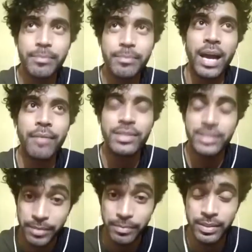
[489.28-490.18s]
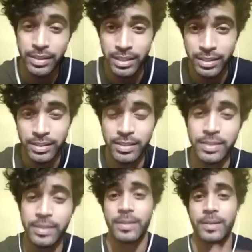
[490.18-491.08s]
I have received? Yeah.
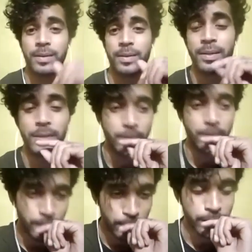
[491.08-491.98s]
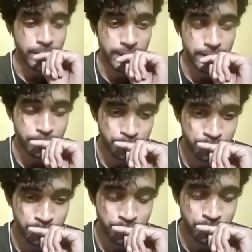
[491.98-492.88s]
Okay.
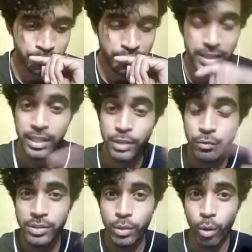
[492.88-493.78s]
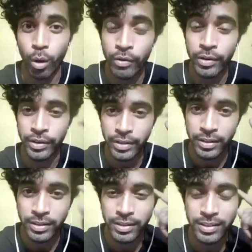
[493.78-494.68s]
Mm, it was an award.
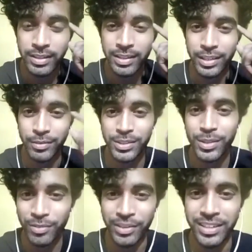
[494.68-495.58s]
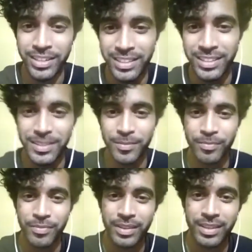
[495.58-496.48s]
It was an award.
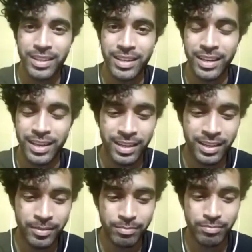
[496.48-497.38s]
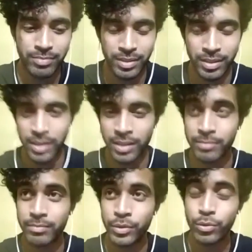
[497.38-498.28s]
Uh, uh,
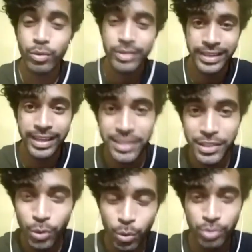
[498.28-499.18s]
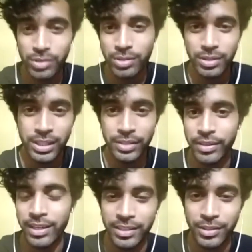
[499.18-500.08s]
you know reality shows, T V
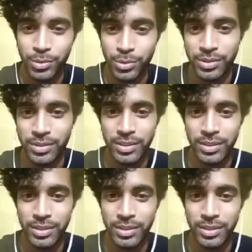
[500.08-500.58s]
reality shows.